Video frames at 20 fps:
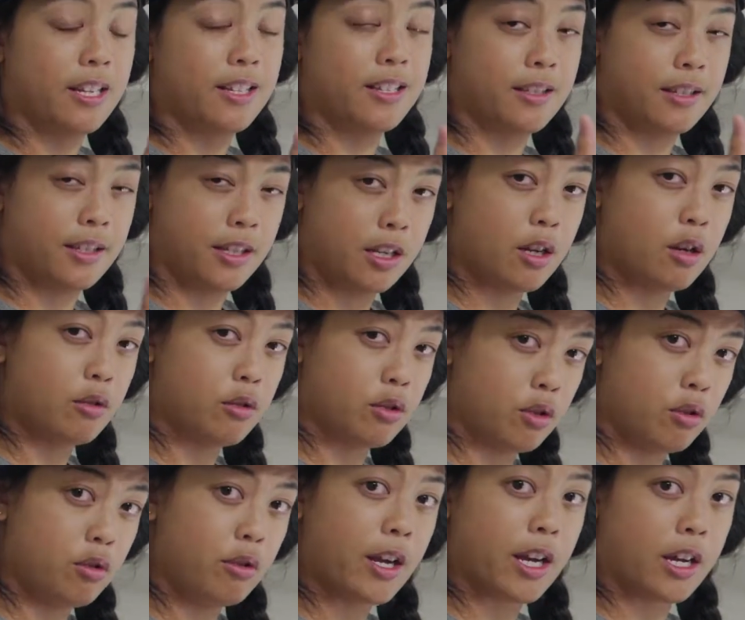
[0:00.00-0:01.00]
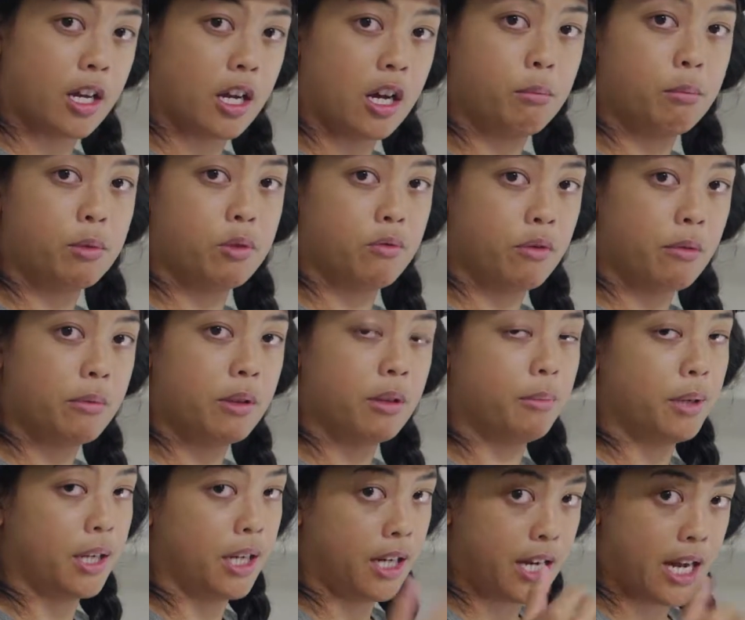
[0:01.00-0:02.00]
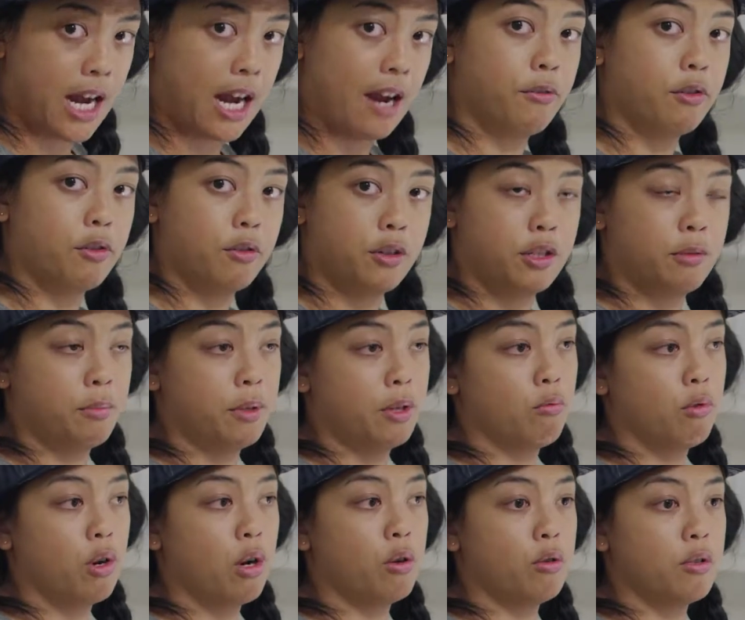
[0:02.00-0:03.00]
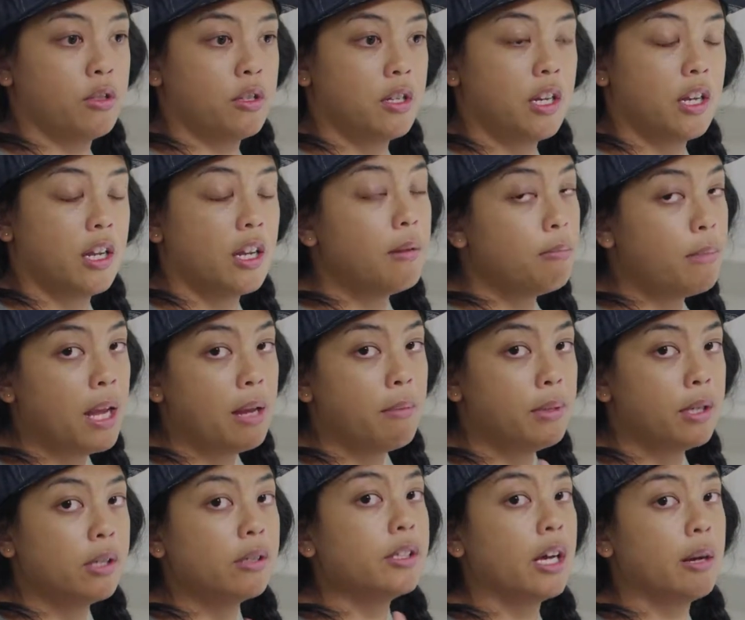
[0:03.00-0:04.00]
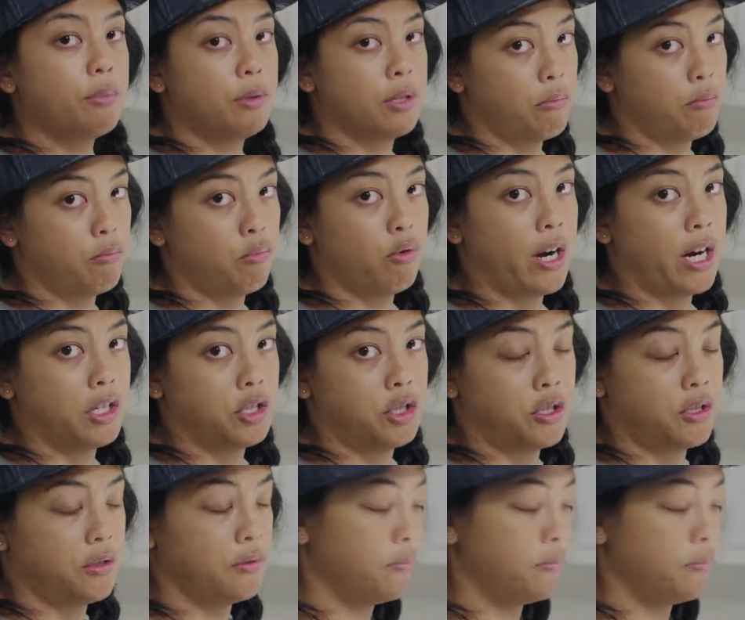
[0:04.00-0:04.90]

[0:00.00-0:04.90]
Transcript: CO2 that comes from the bean after it's been roasted, it may build up some pressure,